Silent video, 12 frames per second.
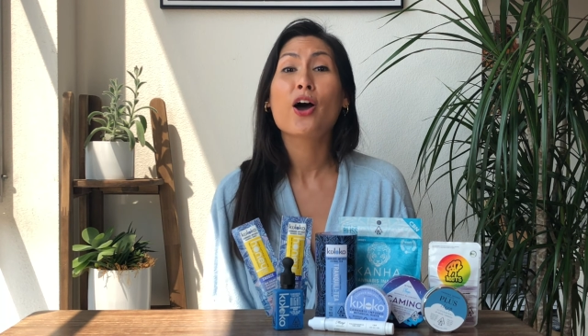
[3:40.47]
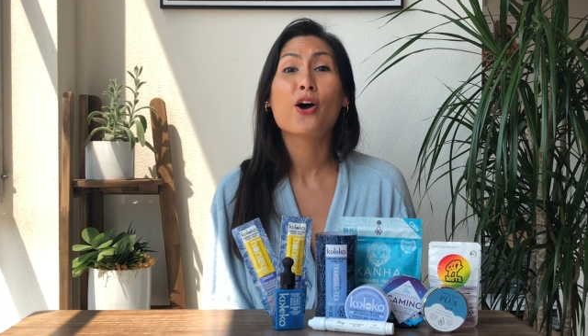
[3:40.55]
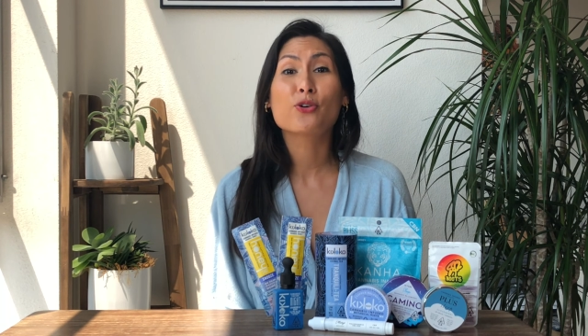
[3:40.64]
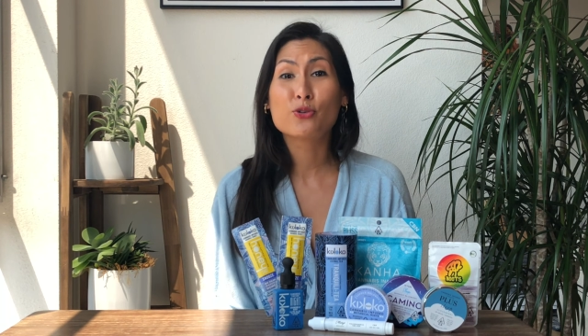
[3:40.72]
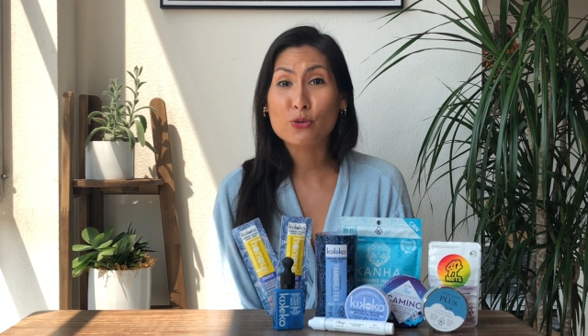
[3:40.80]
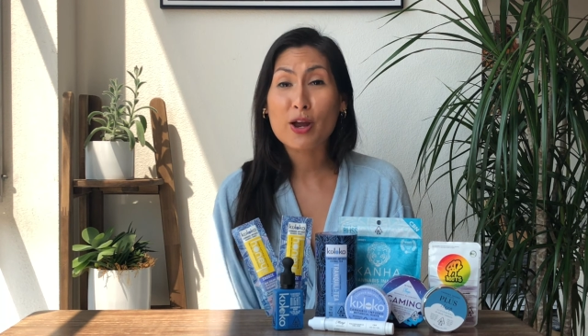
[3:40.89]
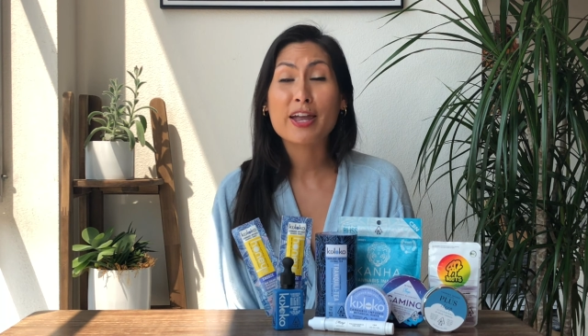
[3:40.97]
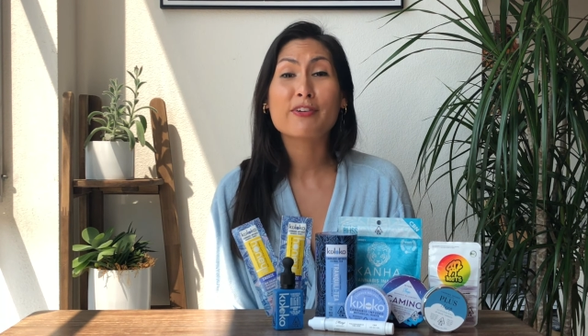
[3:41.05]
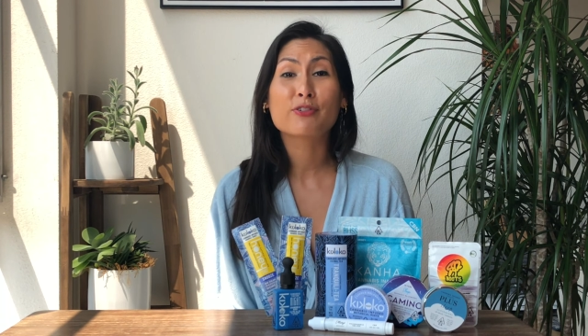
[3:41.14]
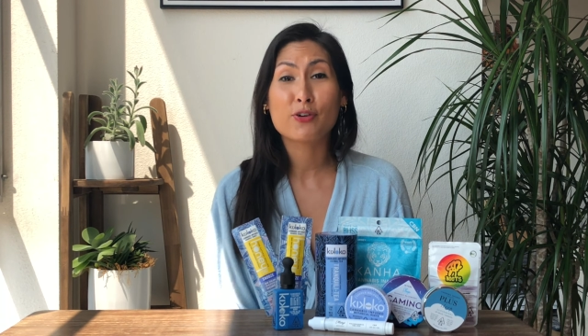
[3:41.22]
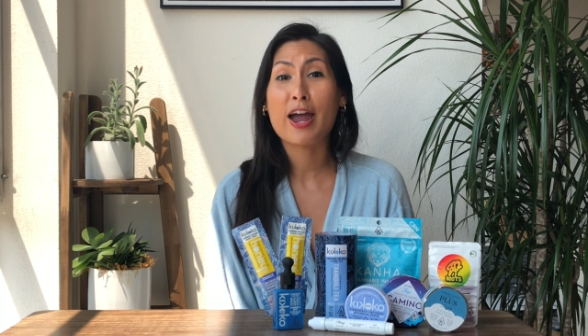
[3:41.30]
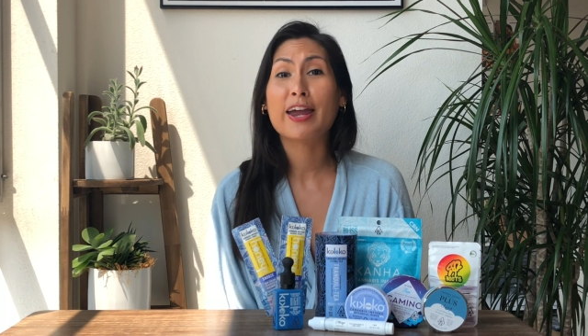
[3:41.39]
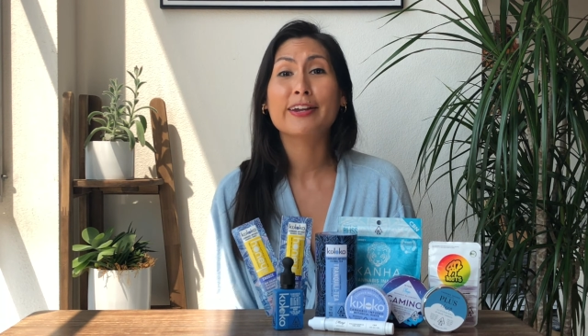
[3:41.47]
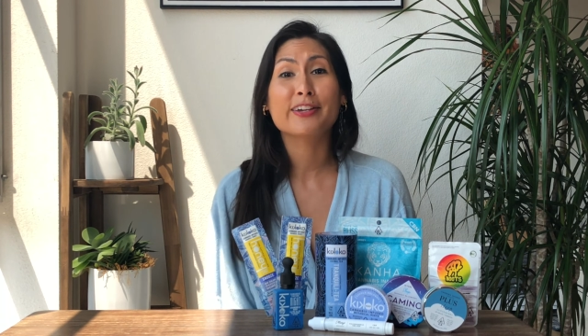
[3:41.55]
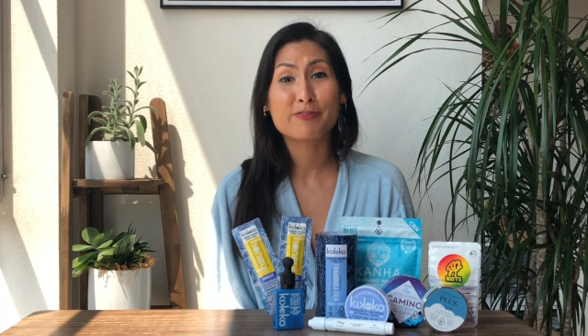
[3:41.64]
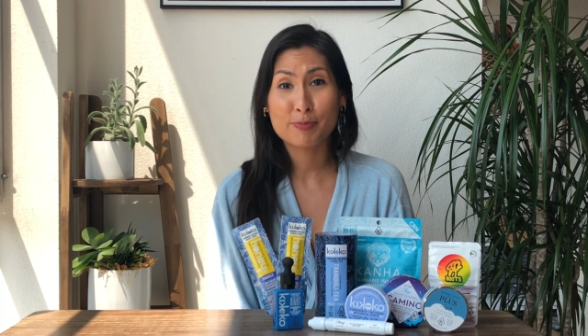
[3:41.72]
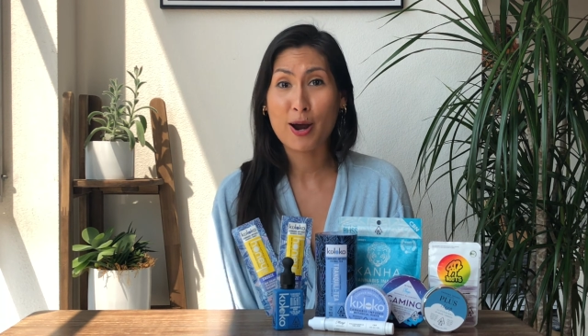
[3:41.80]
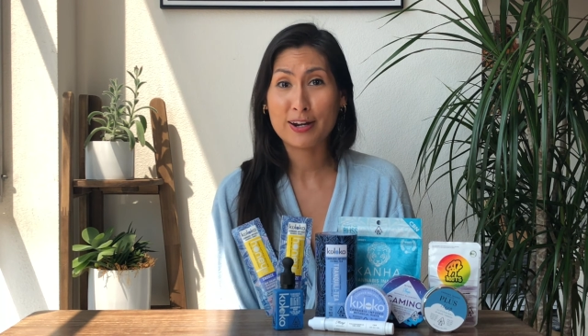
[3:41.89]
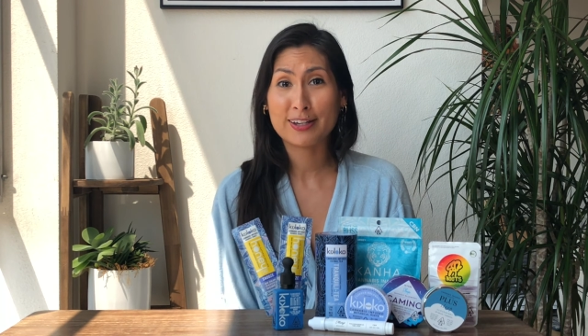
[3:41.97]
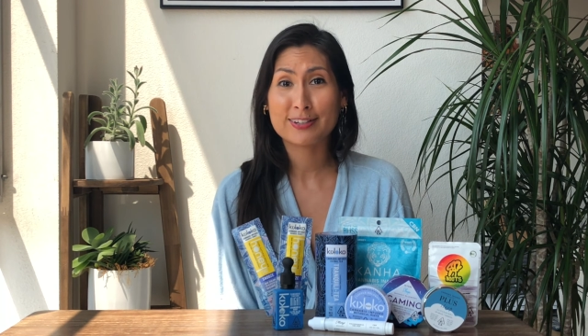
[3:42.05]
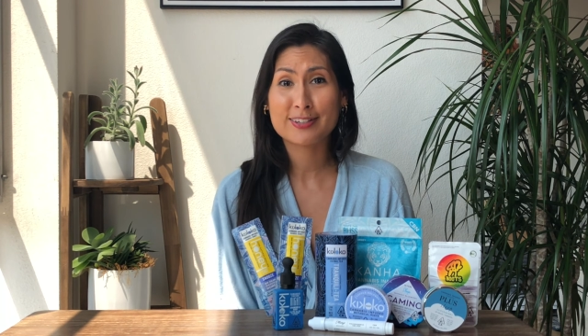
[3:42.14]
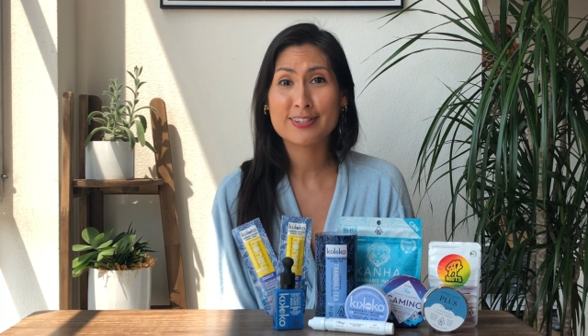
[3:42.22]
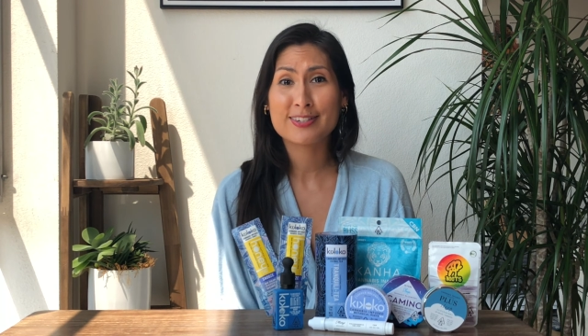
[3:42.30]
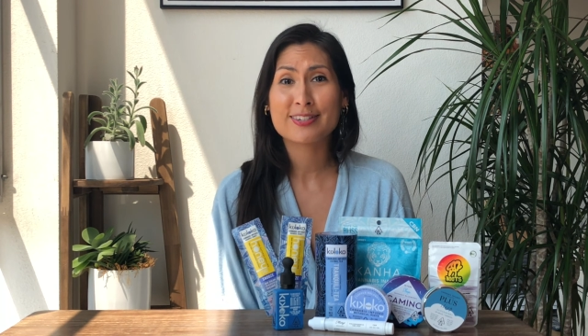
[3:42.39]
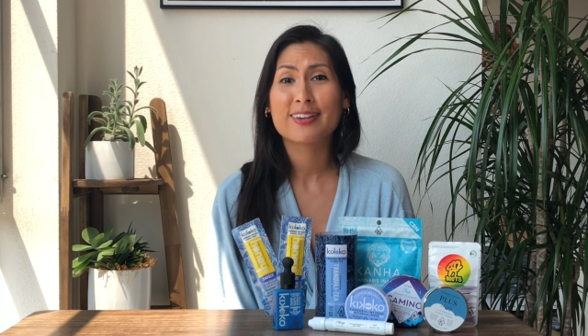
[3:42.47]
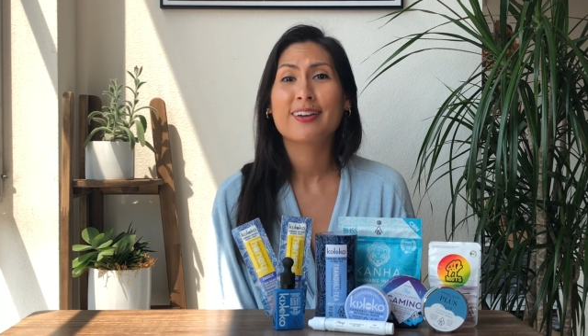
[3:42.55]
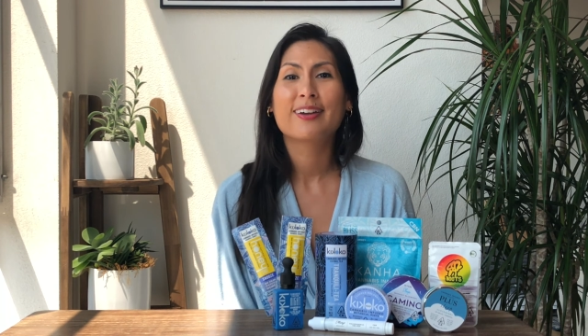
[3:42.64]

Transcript: a great variety of products.